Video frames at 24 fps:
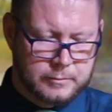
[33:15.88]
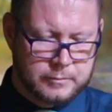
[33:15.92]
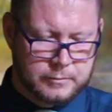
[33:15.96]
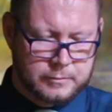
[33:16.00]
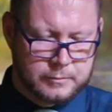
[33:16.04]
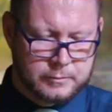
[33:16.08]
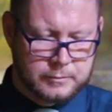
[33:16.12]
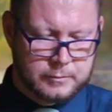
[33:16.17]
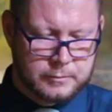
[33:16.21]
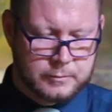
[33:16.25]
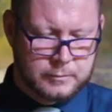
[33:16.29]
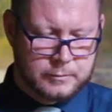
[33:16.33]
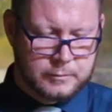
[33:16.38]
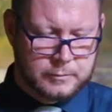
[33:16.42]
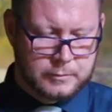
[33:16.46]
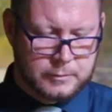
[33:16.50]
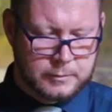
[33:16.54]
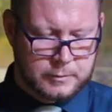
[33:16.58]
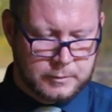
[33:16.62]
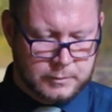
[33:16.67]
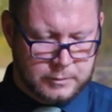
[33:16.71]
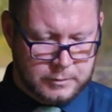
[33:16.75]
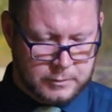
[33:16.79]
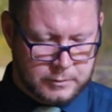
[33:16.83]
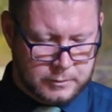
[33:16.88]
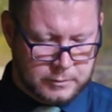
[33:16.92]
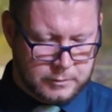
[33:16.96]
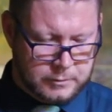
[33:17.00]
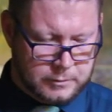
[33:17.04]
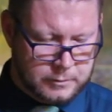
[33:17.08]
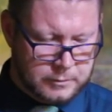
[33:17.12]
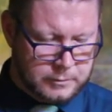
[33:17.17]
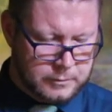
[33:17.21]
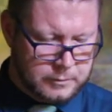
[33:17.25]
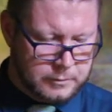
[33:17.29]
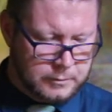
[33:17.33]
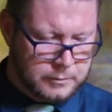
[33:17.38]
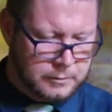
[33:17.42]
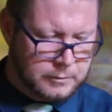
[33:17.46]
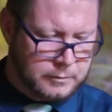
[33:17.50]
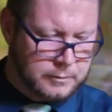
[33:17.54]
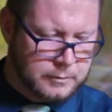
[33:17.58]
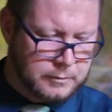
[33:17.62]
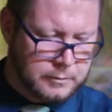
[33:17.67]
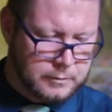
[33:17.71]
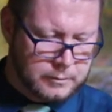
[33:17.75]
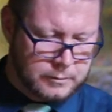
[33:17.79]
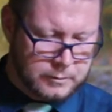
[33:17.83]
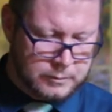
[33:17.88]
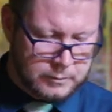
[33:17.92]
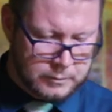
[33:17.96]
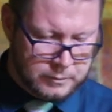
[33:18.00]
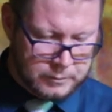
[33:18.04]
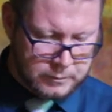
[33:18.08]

Nobody speaks.